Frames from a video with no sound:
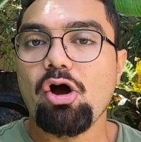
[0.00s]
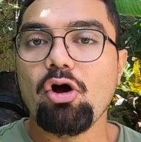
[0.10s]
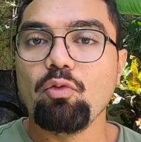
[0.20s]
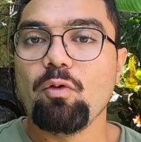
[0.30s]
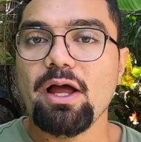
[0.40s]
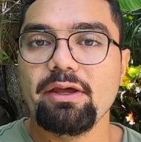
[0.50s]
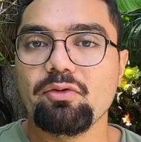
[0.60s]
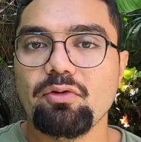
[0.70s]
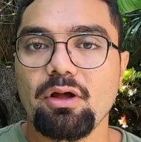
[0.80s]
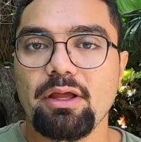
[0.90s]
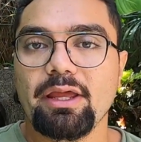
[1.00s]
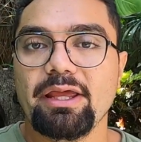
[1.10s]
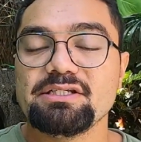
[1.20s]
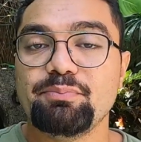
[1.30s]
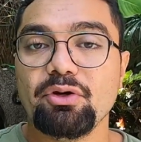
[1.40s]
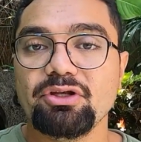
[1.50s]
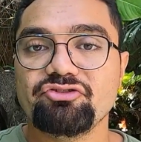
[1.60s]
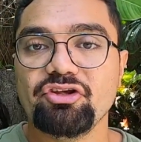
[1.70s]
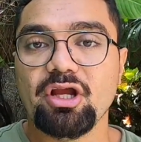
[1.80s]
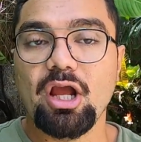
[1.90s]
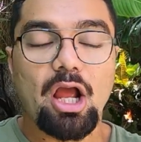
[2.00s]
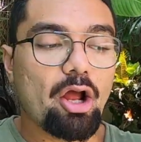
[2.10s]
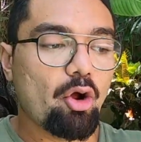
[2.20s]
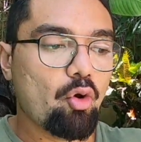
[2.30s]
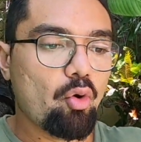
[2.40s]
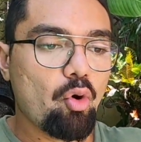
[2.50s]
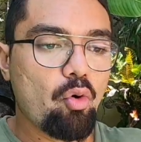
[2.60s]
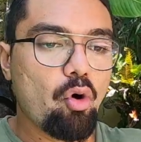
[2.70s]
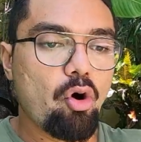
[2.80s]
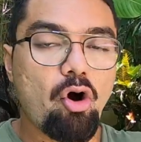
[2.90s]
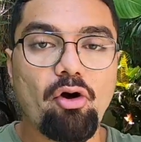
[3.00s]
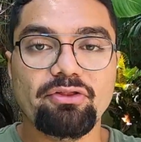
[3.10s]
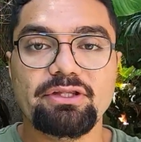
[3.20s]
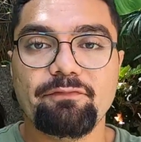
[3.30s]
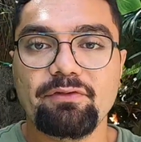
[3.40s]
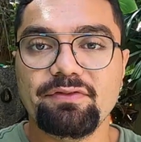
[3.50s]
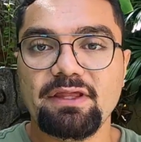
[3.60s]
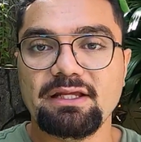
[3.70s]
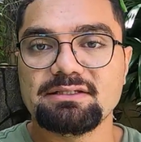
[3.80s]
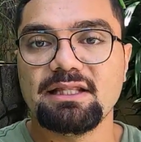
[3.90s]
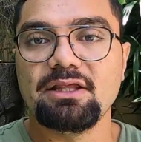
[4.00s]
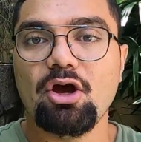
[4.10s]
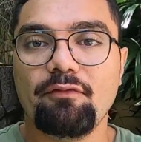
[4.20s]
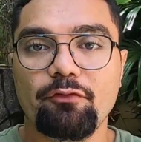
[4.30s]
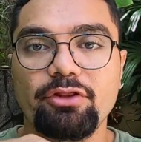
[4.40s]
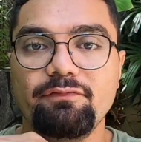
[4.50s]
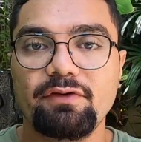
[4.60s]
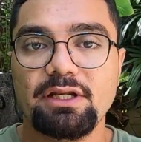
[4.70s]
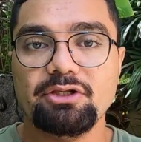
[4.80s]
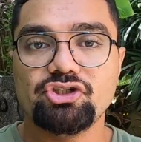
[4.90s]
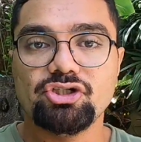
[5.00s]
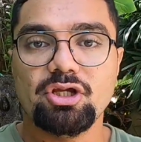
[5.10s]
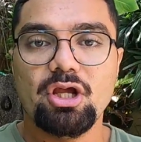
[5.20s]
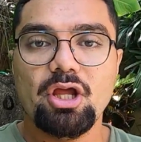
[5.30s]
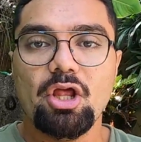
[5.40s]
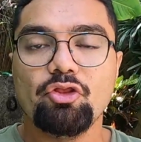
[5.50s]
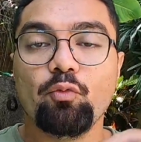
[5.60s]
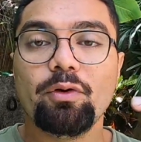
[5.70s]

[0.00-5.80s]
All while experiencing all the different things that they offer in the village. The